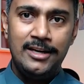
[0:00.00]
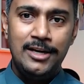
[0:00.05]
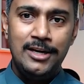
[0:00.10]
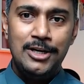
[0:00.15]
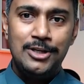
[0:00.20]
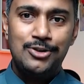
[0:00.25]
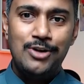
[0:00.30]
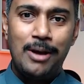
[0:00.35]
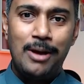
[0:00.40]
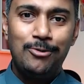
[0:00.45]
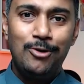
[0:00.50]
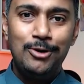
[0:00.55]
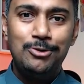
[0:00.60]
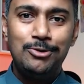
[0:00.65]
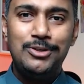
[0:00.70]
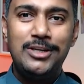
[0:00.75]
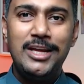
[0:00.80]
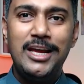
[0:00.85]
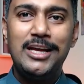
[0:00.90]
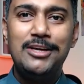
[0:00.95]
So I'm going to
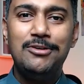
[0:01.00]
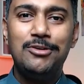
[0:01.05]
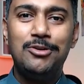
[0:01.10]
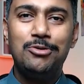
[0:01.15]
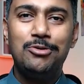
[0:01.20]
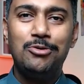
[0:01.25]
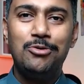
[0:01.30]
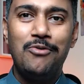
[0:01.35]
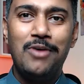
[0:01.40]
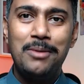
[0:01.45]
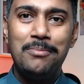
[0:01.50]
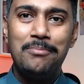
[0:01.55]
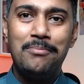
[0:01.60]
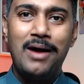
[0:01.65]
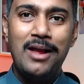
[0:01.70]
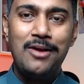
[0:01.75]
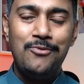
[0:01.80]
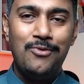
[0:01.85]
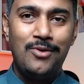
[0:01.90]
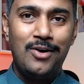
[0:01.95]
take you through one by
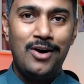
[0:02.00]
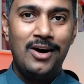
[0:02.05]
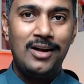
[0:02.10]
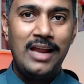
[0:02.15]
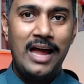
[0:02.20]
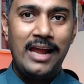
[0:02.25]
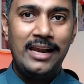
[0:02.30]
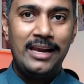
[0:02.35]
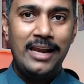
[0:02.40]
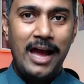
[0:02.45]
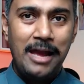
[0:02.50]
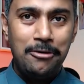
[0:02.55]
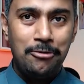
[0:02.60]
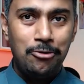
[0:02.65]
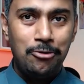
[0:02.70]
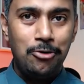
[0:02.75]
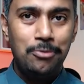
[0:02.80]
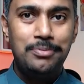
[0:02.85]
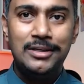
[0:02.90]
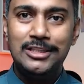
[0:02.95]
one, and I
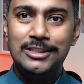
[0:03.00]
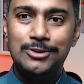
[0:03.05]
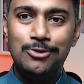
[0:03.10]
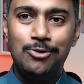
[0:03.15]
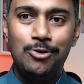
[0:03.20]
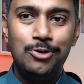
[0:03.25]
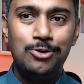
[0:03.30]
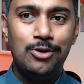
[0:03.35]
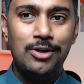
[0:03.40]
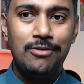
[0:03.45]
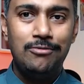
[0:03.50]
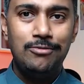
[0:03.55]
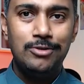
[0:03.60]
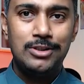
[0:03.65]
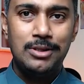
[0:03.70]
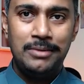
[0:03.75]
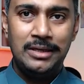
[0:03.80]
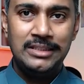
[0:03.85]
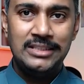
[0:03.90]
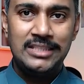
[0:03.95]
hope it is going to give you some
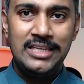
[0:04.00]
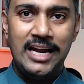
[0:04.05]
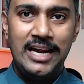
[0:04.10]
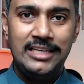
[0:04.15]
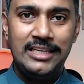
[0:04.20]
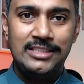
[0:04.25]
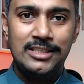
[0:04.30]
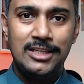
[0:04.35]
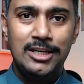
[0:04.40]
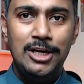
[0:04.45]
insights.